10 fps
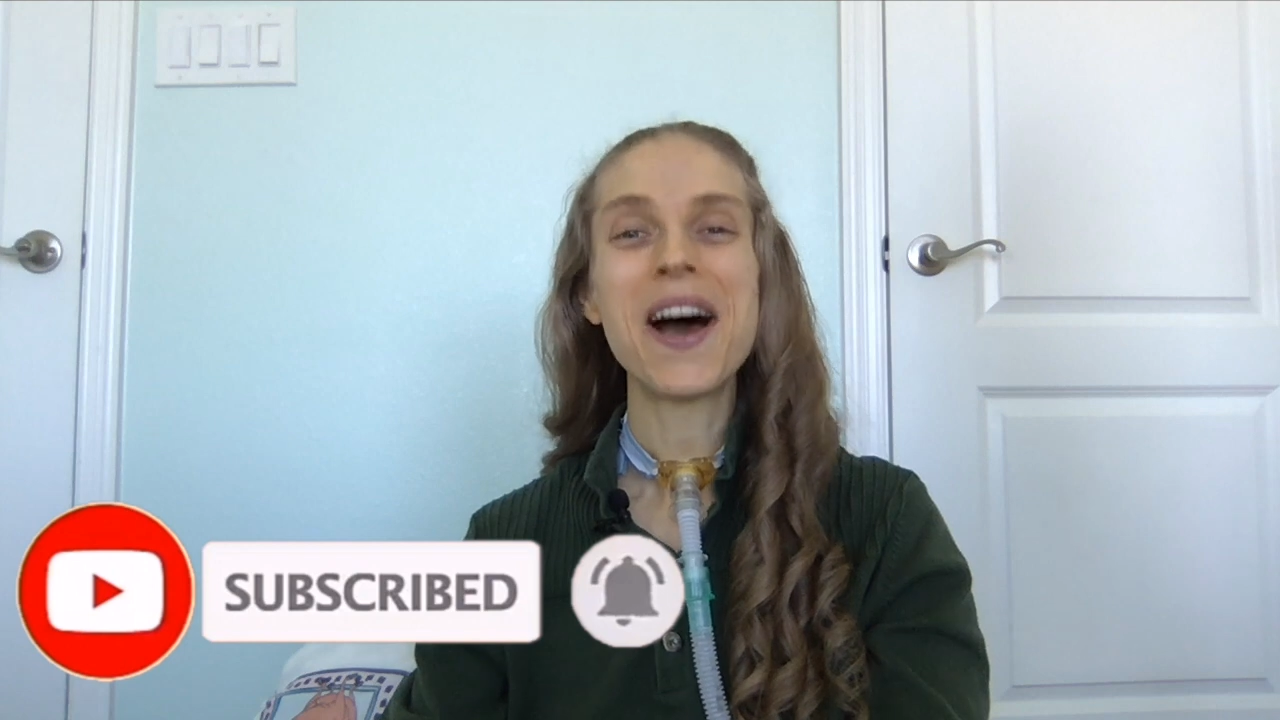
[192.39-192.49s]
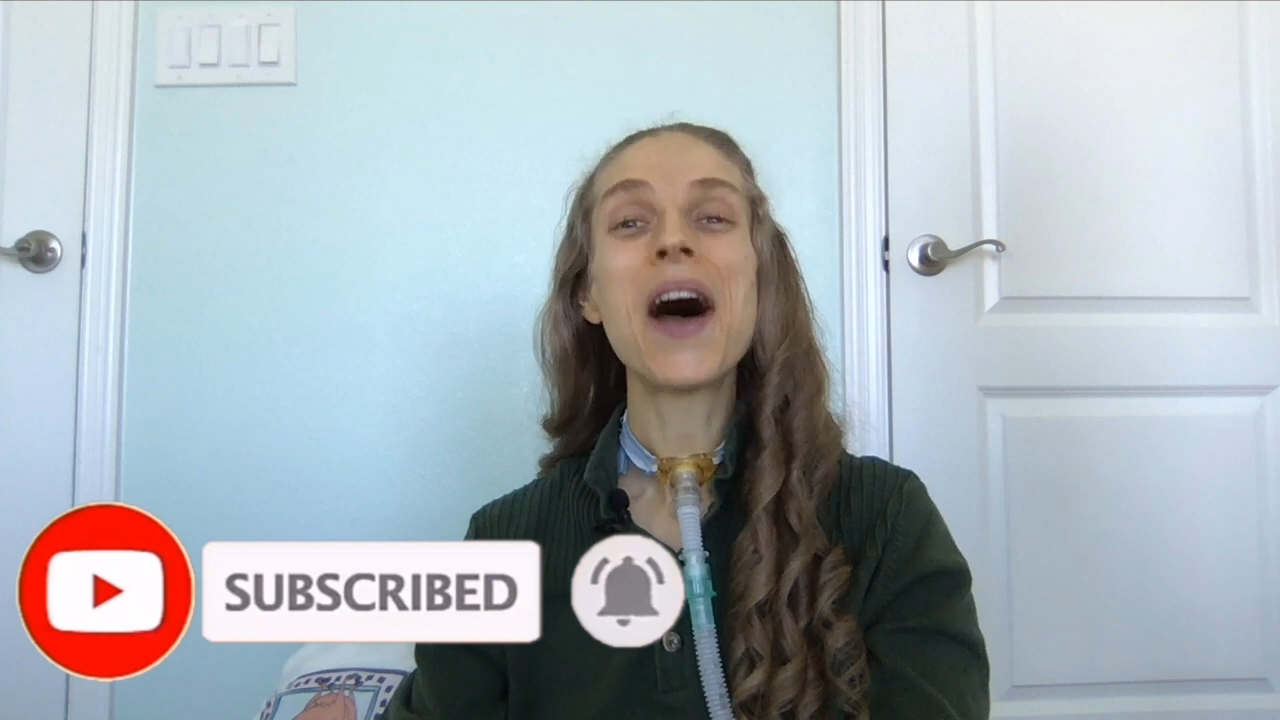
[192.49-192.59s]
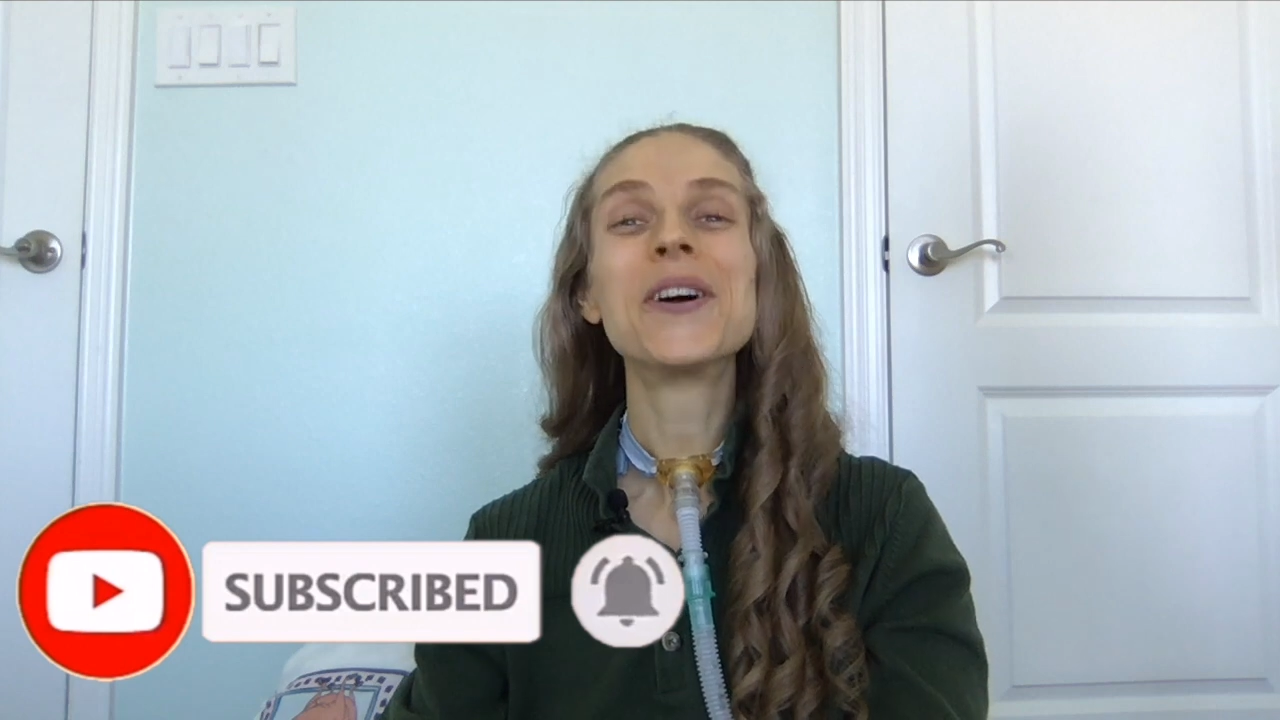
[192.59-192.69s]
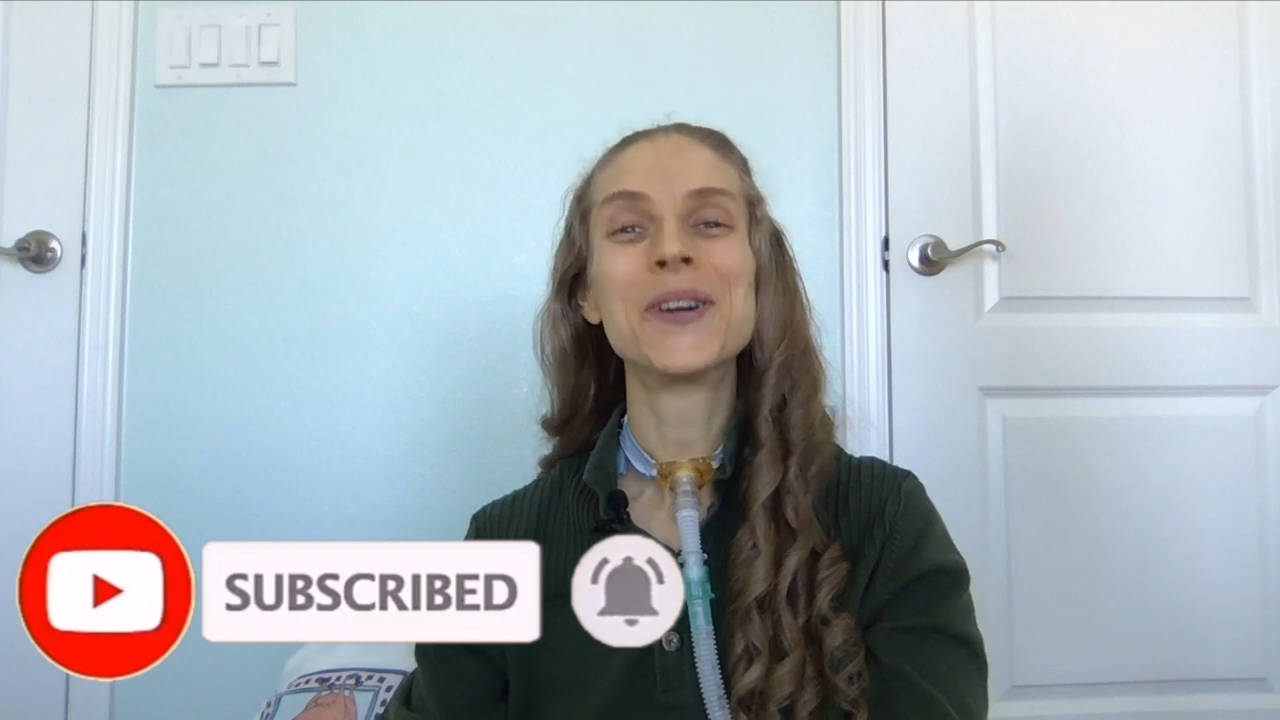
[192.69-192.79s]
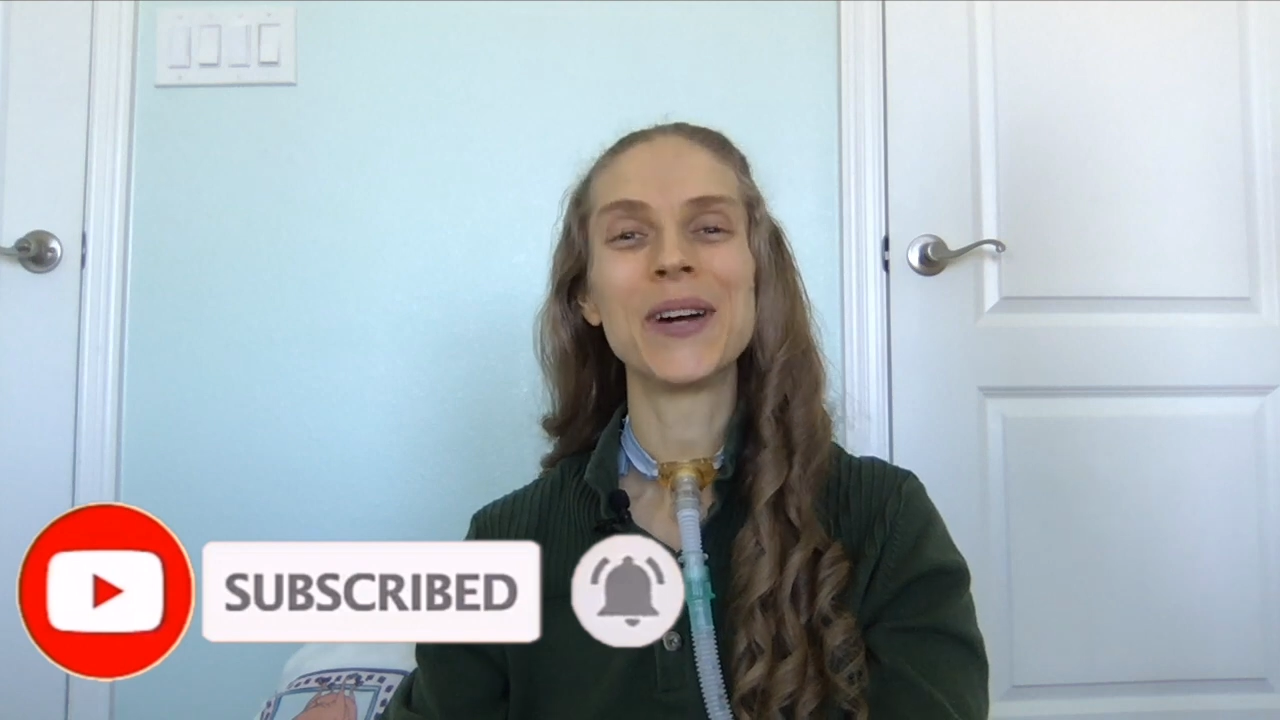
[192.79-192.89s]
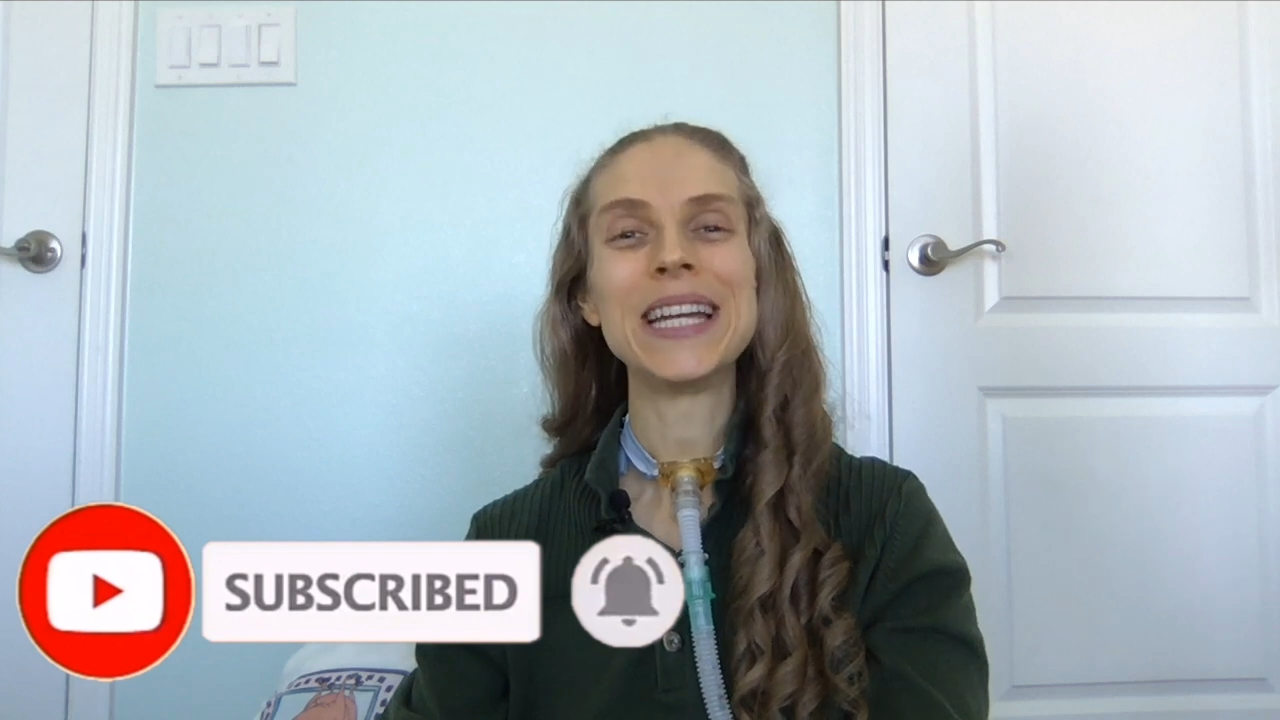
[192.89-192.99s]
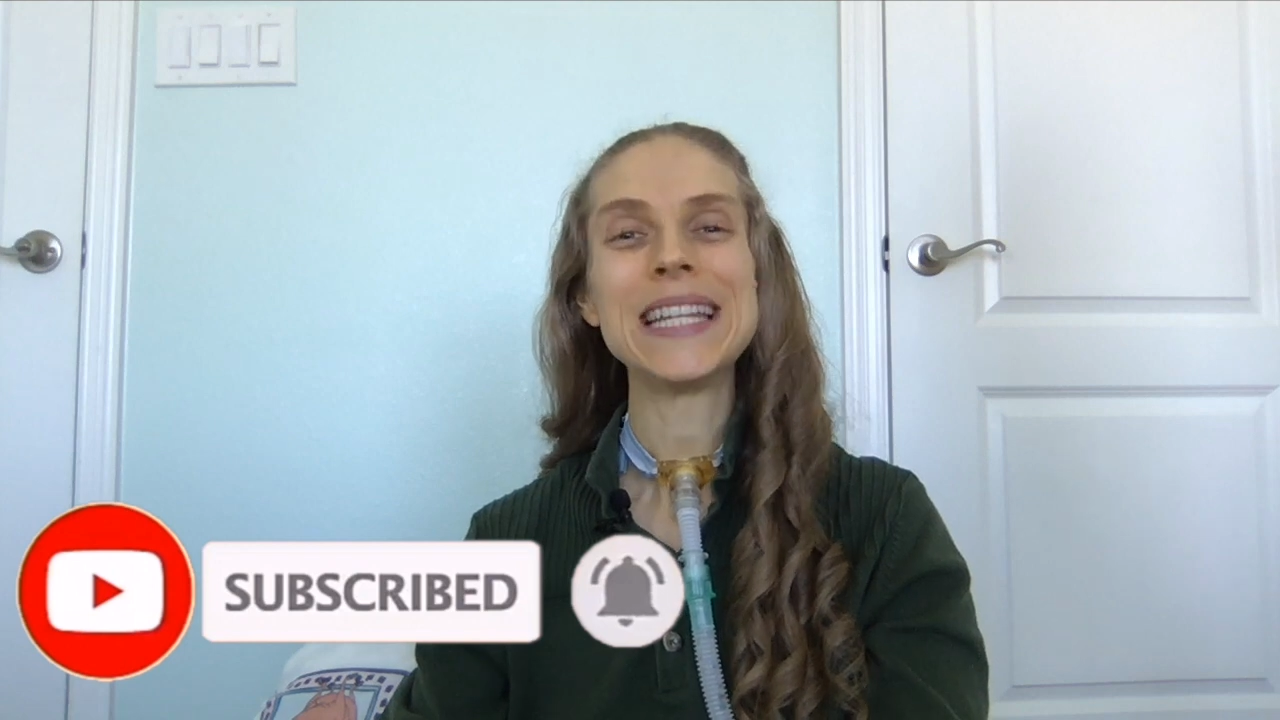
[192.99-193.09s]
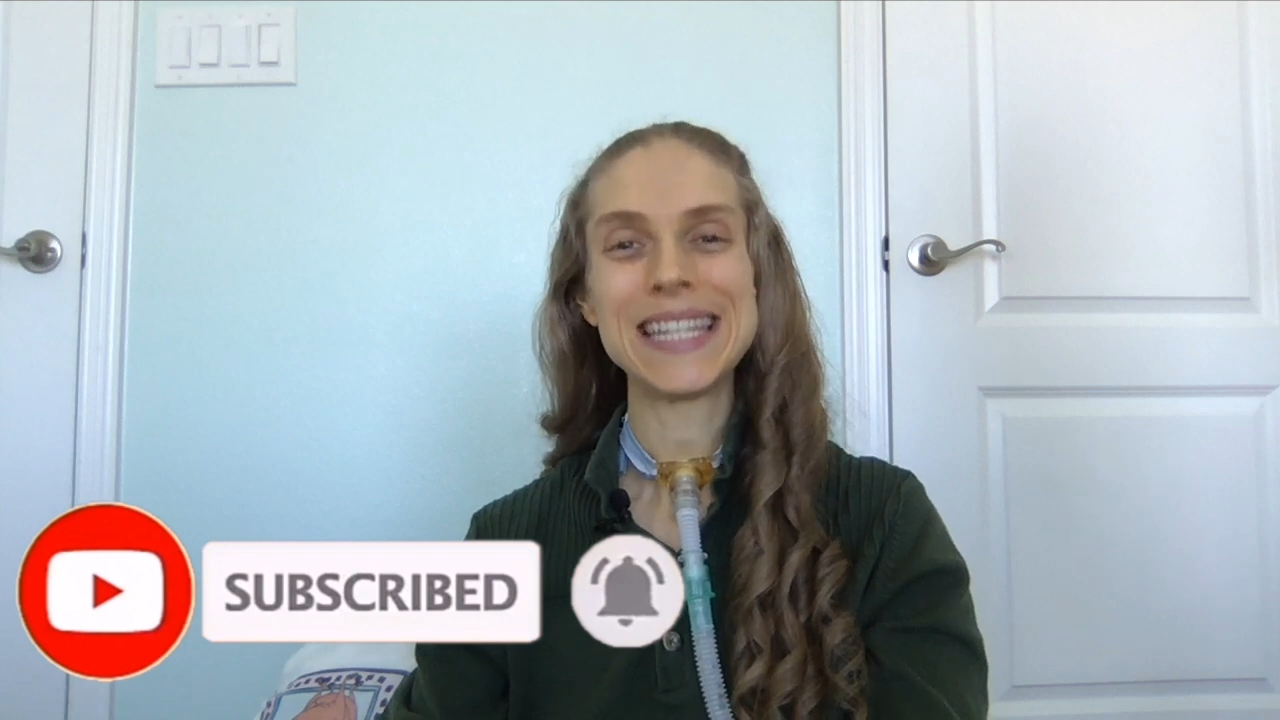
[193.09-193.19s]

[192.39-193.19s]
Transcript: a great